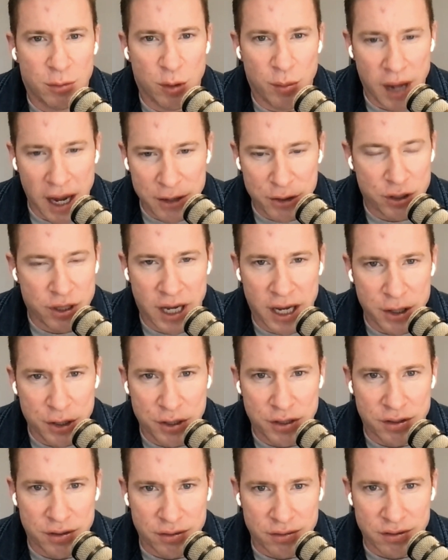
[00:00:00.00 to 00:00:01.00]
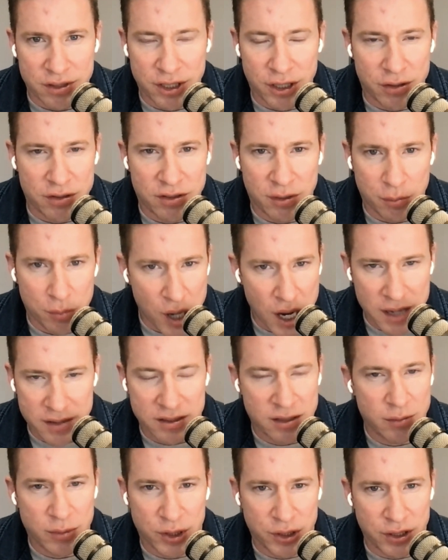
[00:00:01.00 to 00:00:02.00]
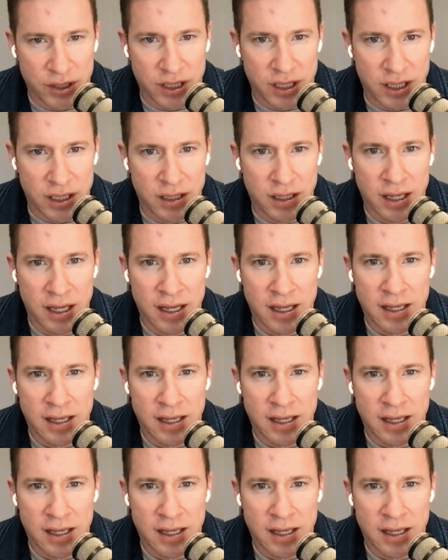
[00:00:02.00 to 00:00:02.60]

imagination, some possibility.